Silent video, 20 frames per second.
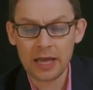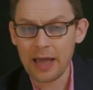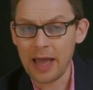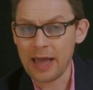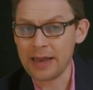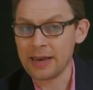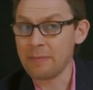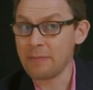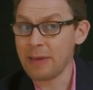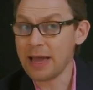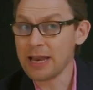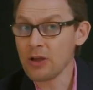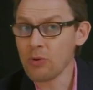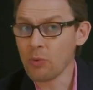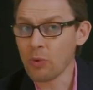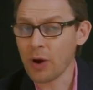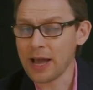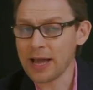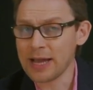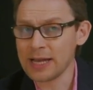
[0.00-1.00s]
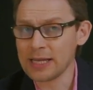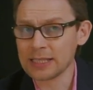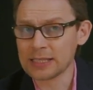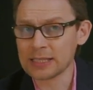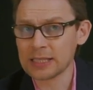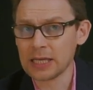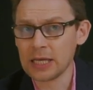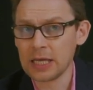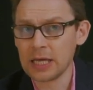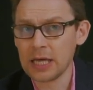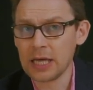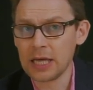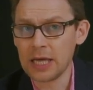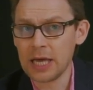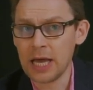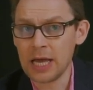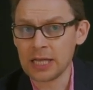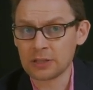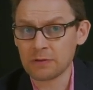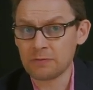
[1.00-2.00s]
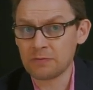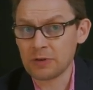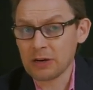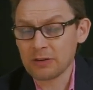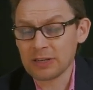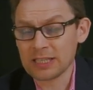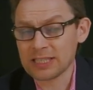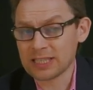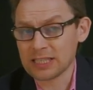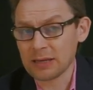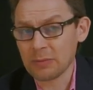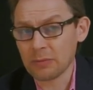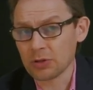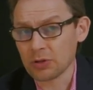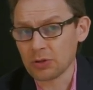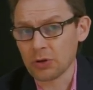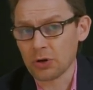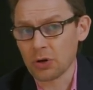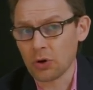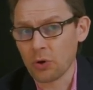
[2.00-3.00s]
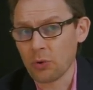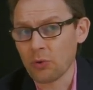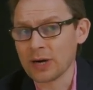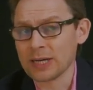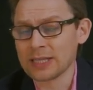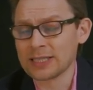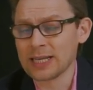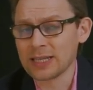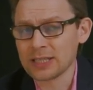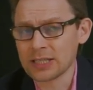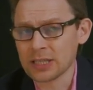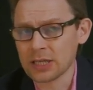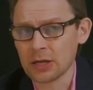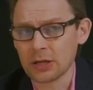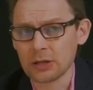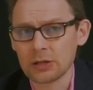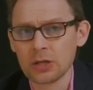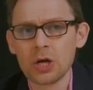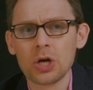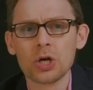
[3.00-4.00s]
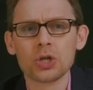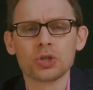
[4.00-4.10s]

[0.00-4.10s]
And in many ways, it's very similar or identical